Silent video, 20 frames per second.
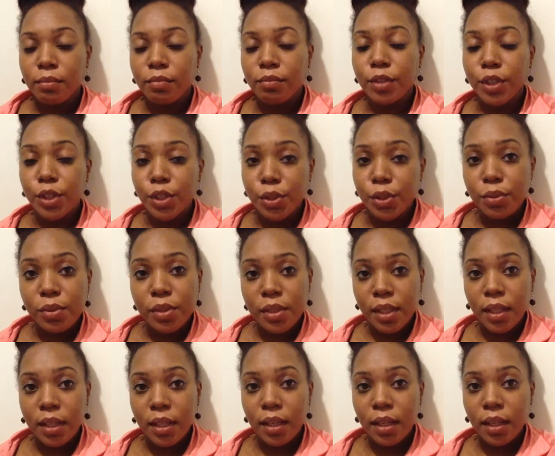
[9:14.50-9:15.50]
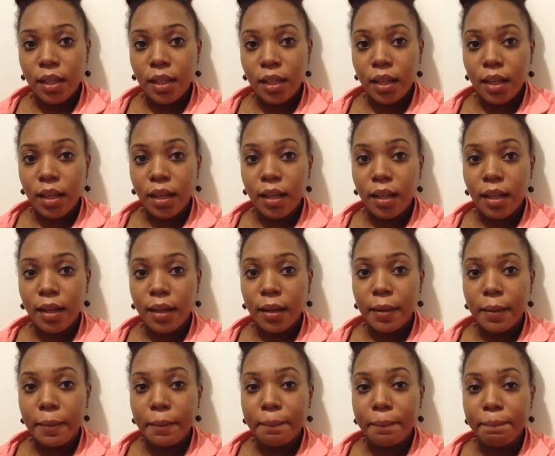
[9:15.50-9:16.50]
reducing
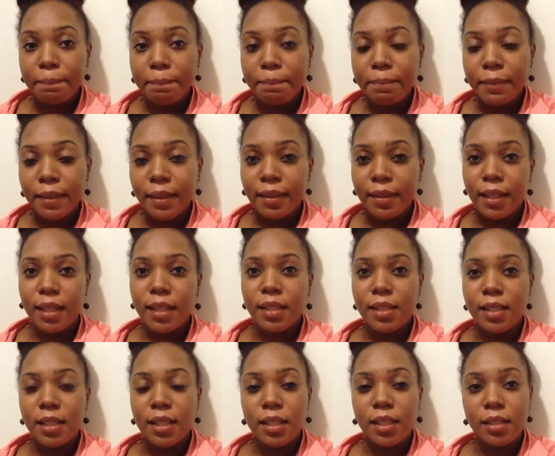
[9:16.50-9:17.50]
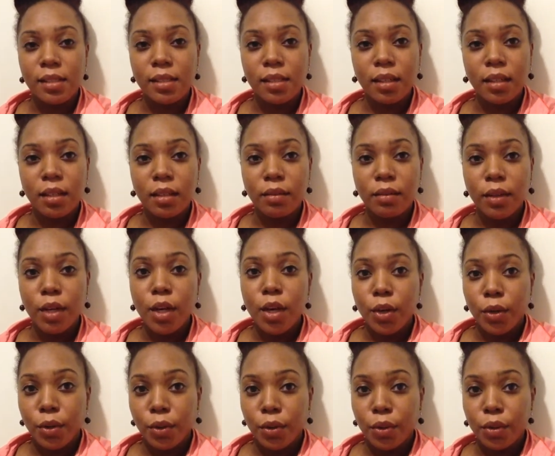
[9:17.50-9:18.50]
the incidence of
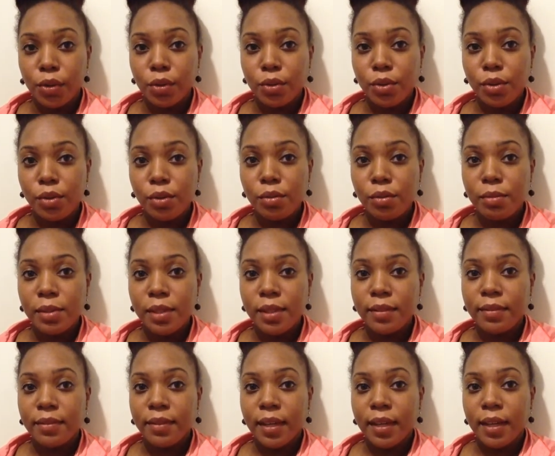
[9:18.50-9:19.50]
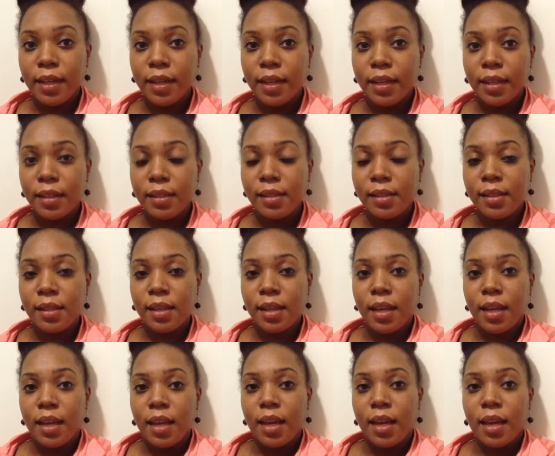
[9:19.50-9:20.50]
neural tube defects
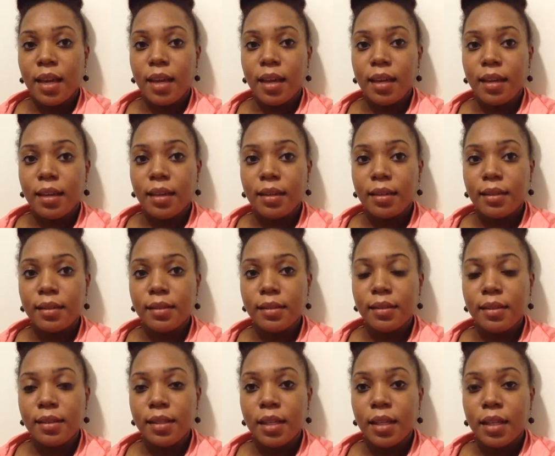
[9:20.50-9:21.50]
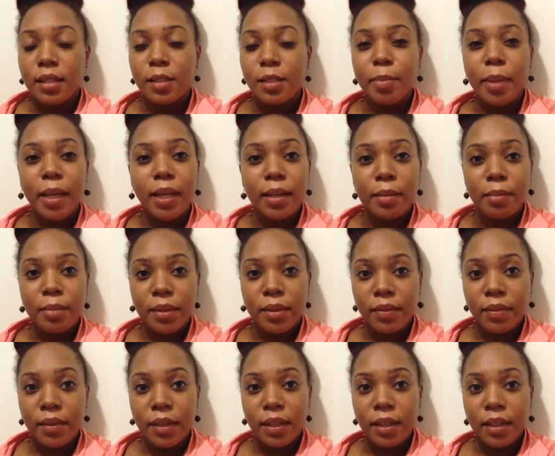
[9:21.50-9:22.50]
and spina
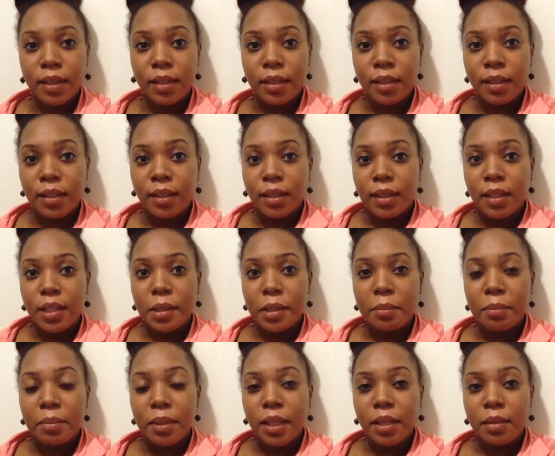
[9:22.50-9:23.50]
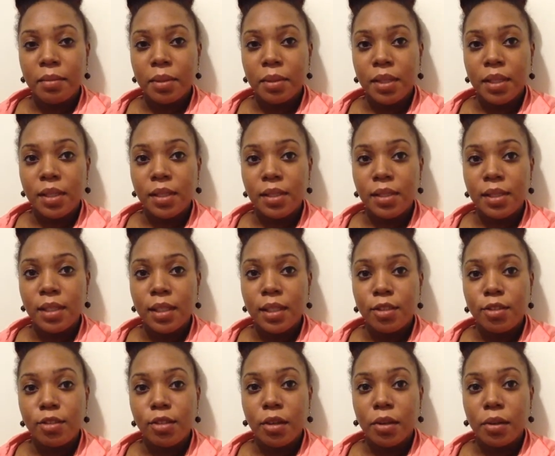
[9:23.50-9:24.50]
bifida in babies.
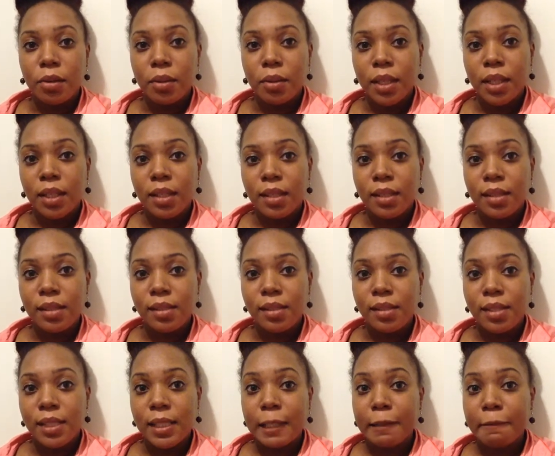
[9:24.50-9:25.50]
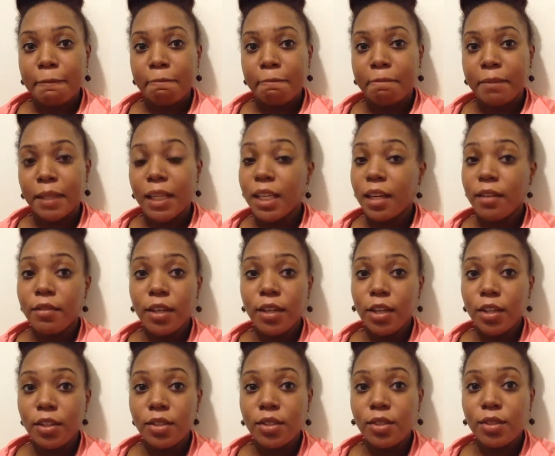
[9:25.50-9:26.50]
So it never
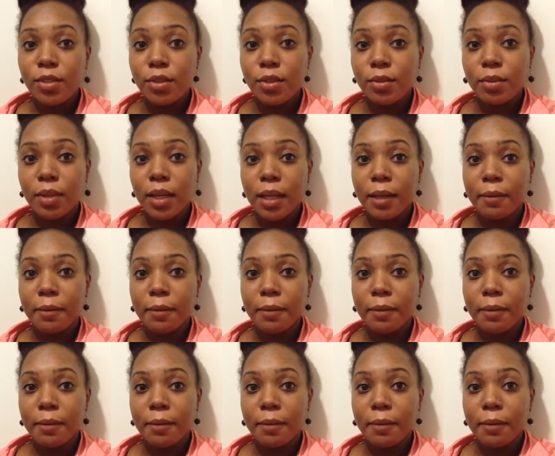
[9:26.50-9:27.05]
hurts to